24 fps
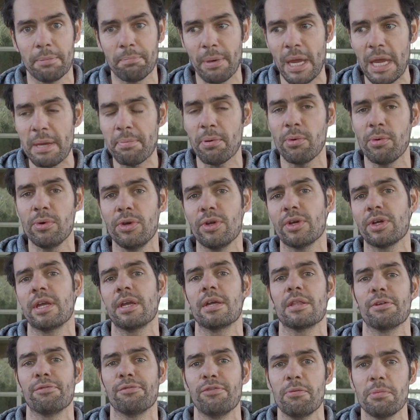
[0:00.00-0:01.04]
the people
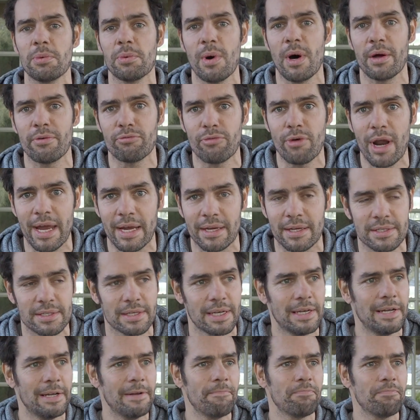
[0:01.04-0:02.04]
looking at the Formula One regs,